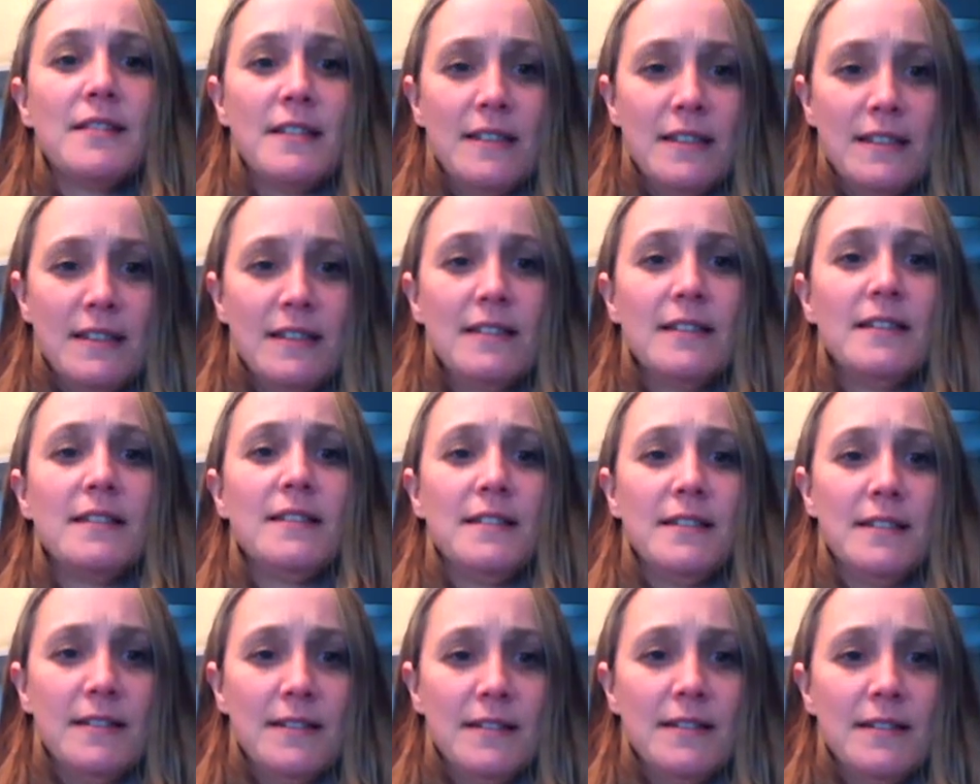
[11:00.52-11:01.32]

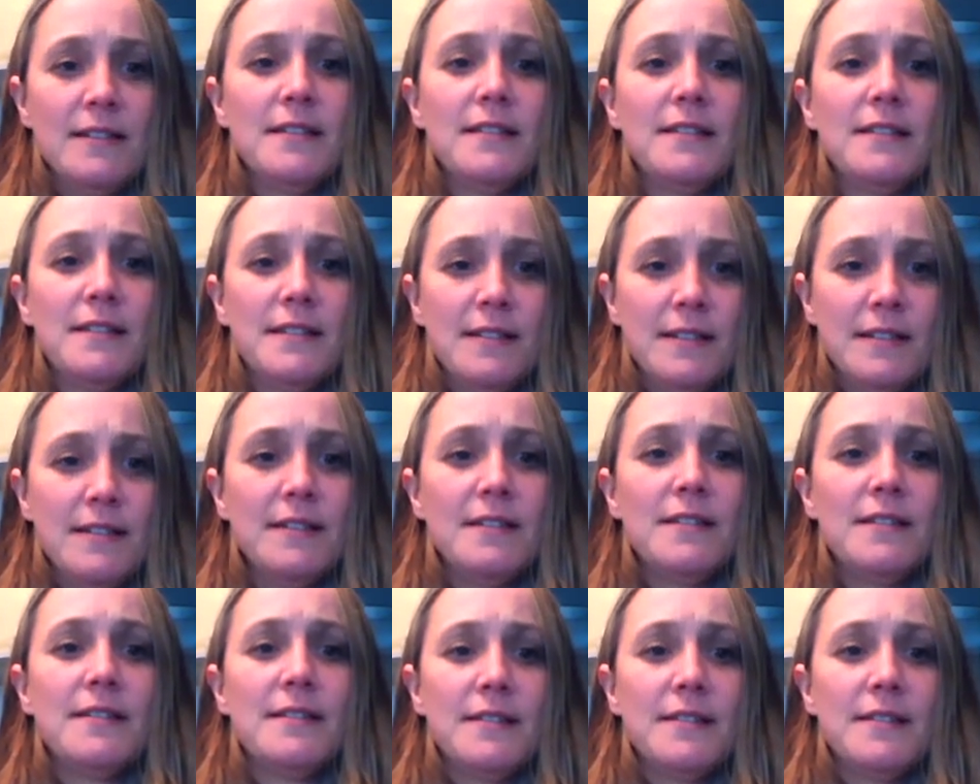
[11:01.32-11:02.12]

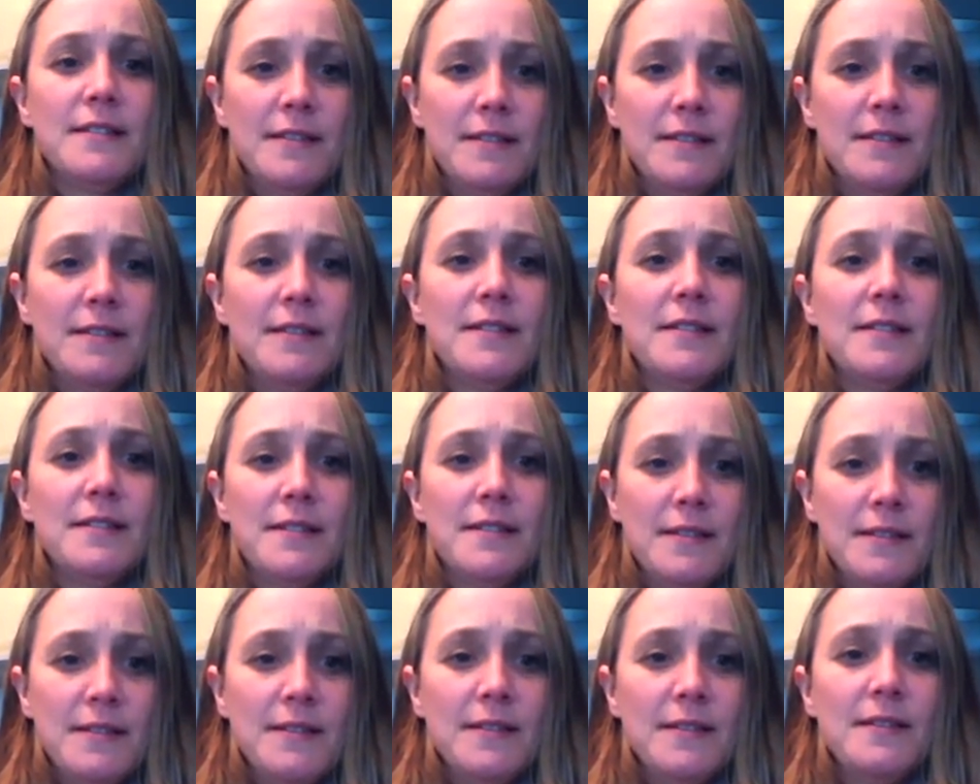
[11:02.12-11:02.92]

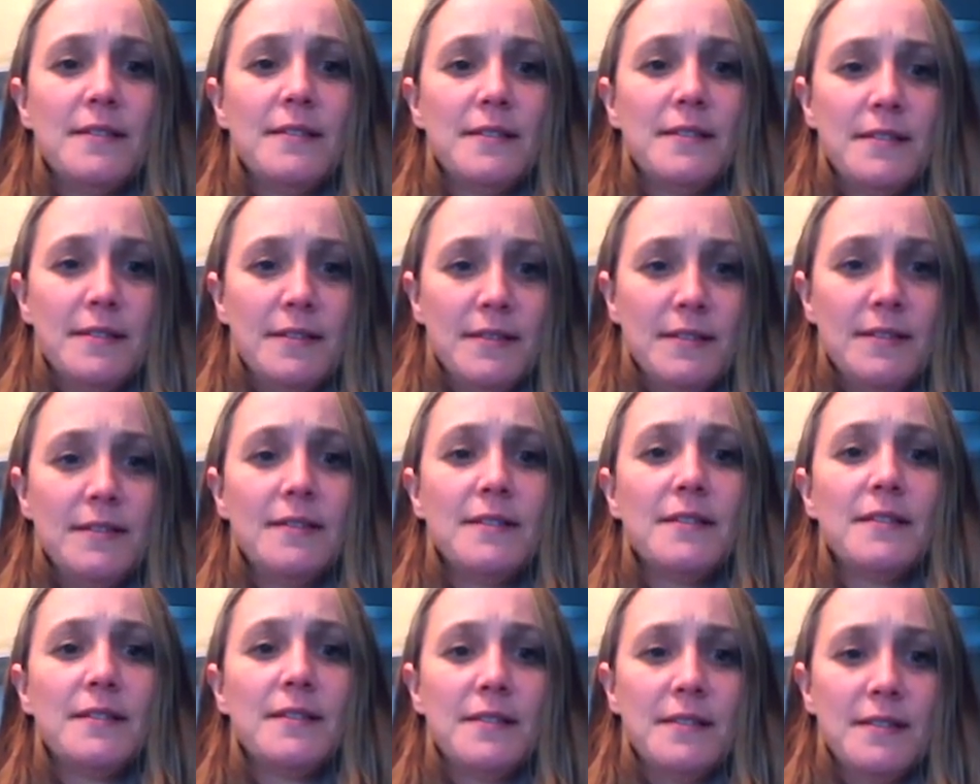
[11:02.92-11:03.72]

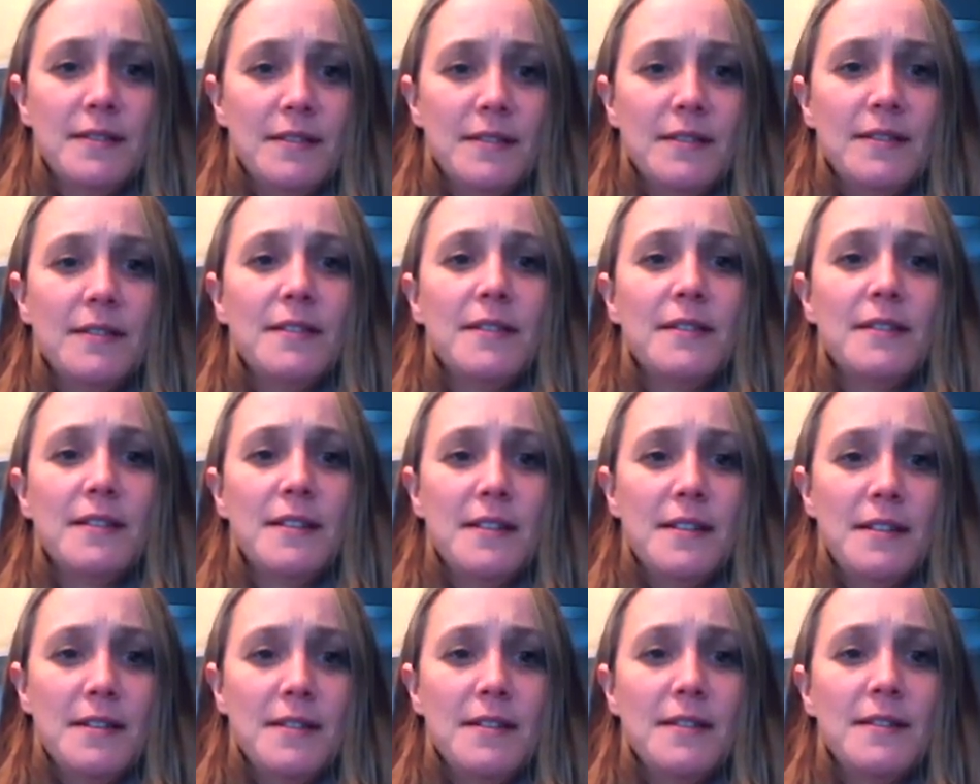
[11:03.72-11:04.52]

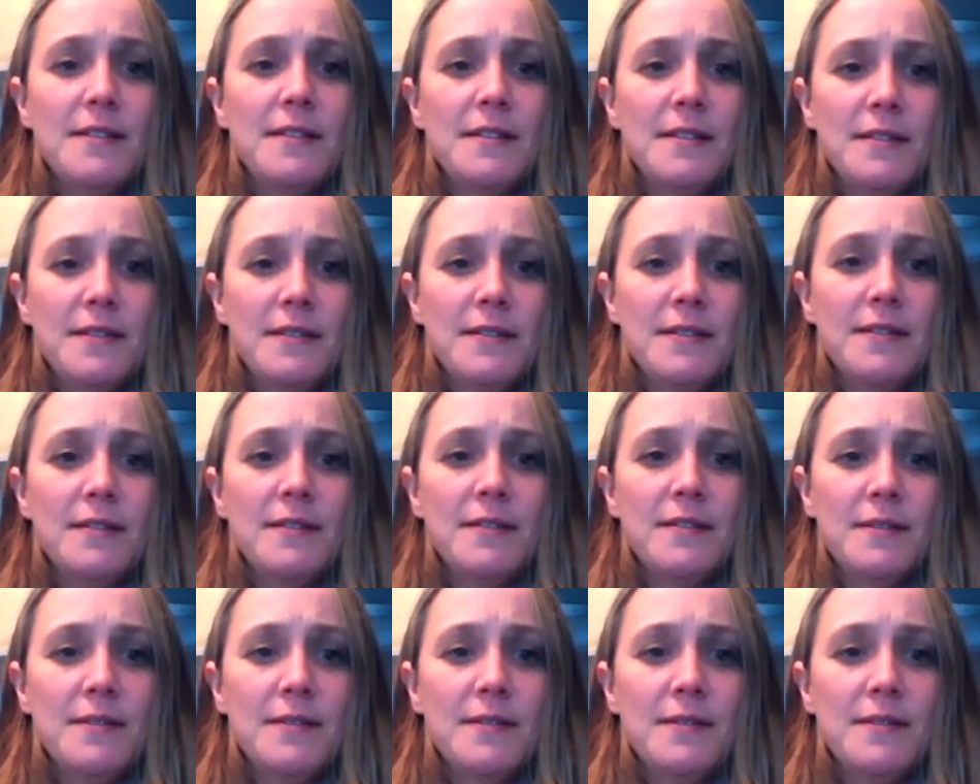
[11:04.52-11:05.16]
No words are spoken by the person on screen.